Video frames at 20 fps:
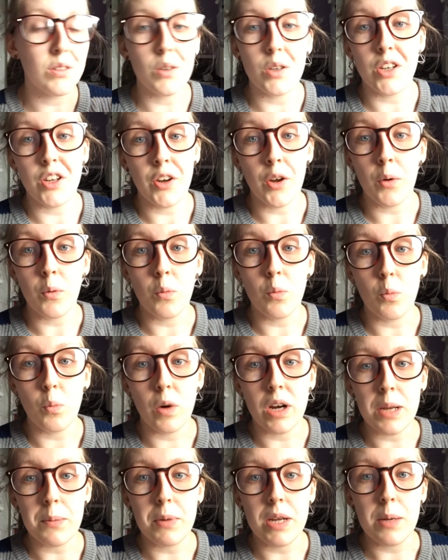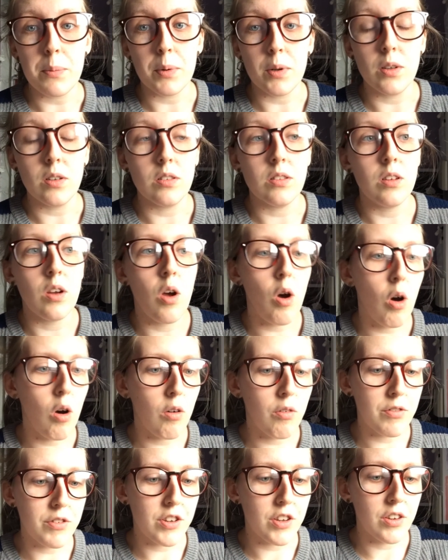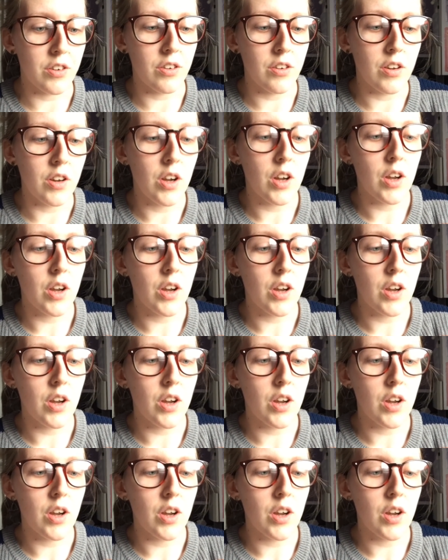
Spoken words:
you know, white people, often